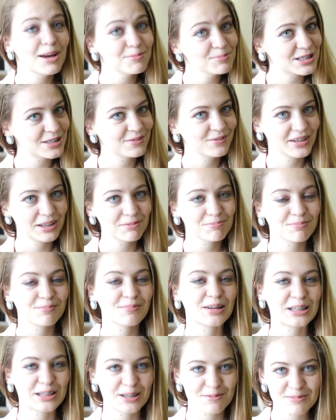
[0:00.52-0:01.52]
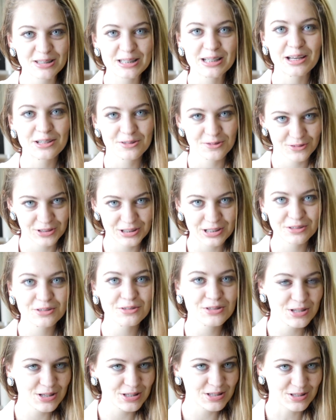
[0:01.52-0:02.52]
MTV, my name is Katerina
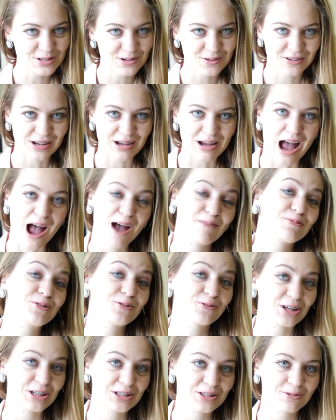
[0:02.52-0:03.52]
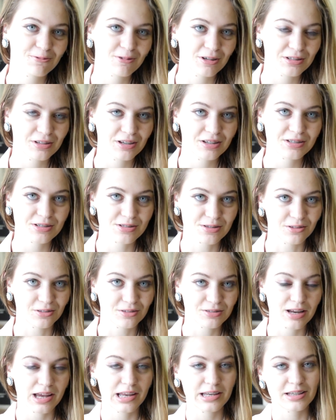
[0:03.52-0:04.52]
Kuznetsova. I'm 21 years
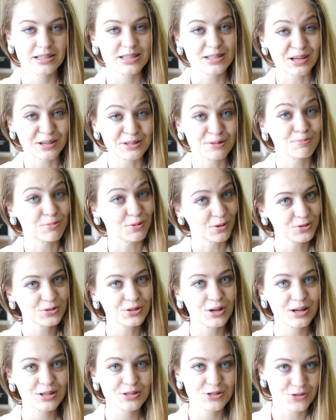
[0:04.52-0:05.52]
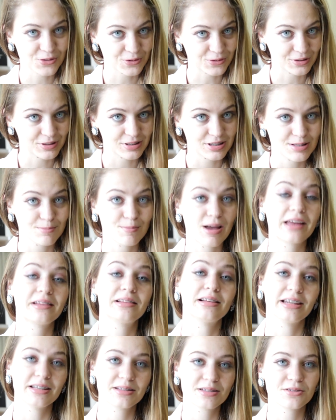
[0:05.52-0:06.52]
old and I study broadcast journalism
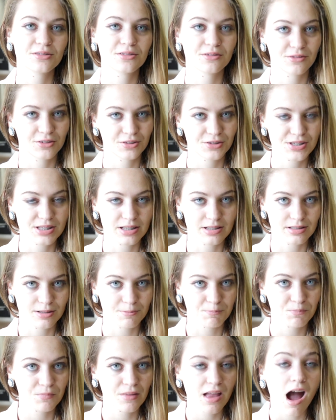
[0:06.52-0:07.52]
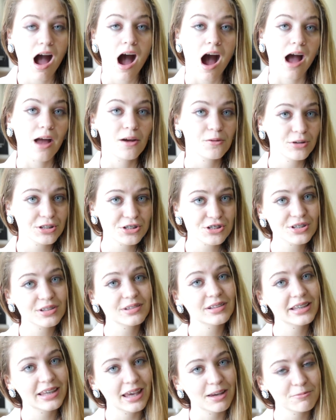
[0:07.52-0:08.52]
at Leeds University. I
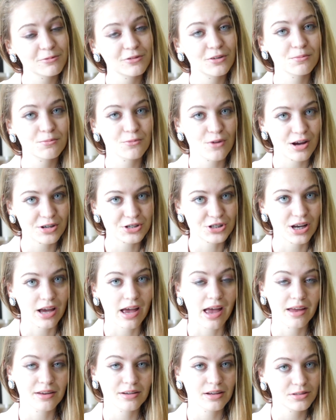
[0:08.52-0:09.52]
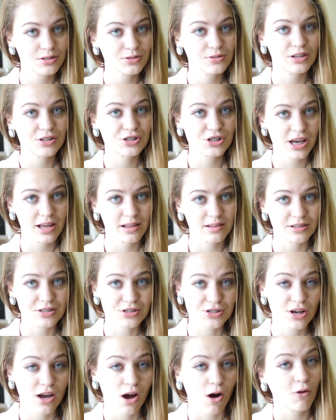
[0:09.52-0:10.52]
originally came from Russia and I took a
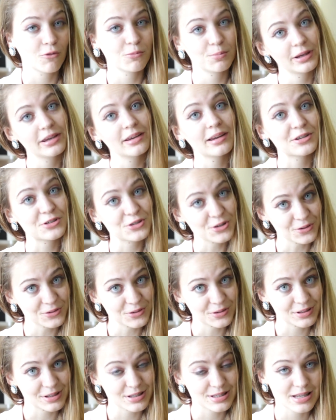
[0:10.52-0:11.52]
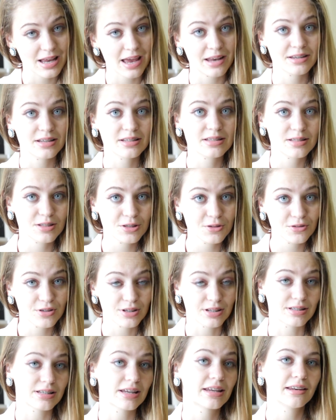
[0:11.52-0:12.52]
challenge of being a journalist and a
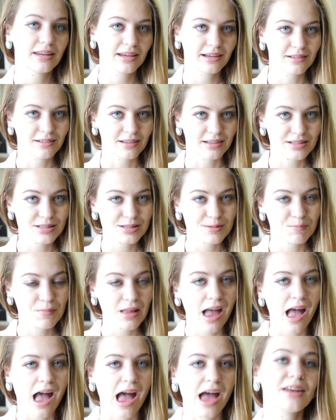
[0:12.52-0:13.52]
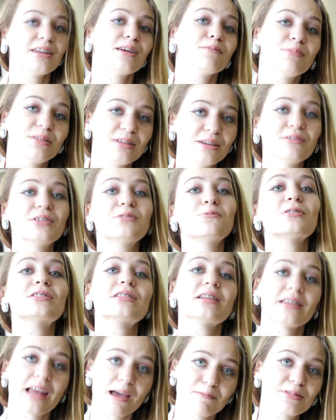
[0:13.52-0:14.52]
student in England. And I believe it was
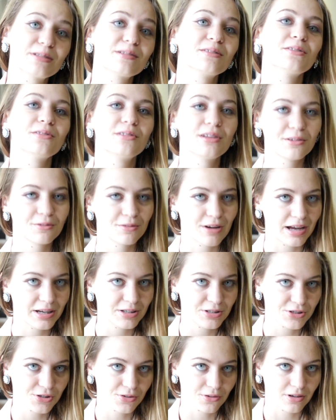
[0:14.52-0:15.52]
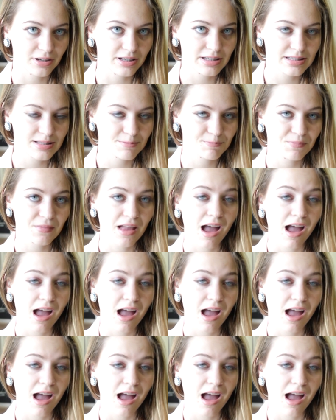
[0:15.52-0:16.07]
an absolutely right choice.